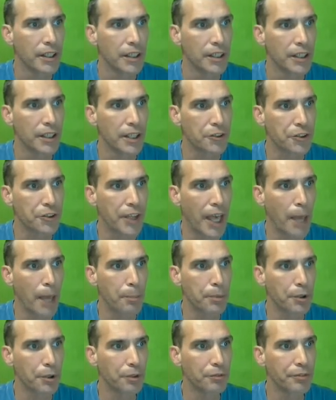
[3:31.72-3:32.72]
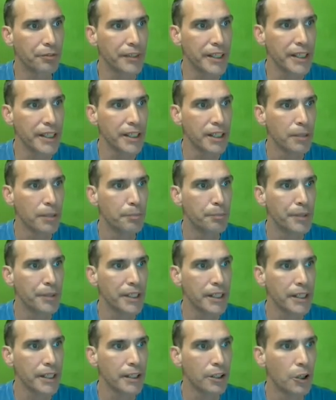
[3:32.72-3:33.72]
That's capital V,
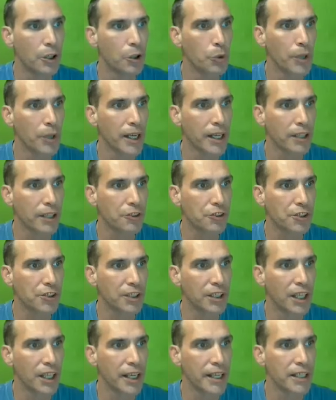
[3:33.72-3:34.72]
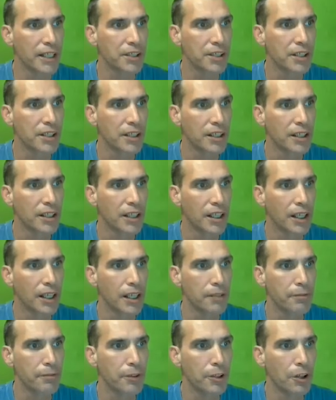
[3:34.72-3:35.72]
B, O, X, client,
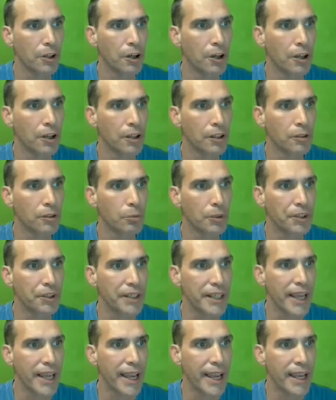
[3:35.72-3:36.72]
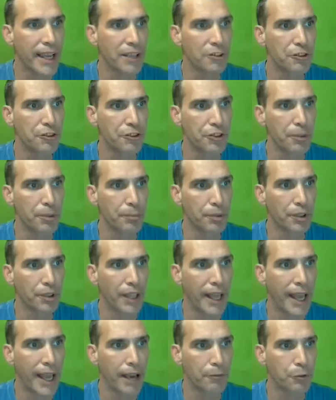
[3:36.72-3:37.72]
hyphen all with the and symbol
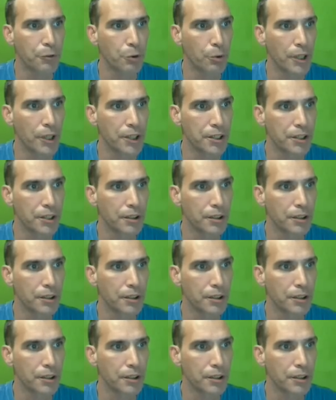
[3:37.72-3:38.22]
after it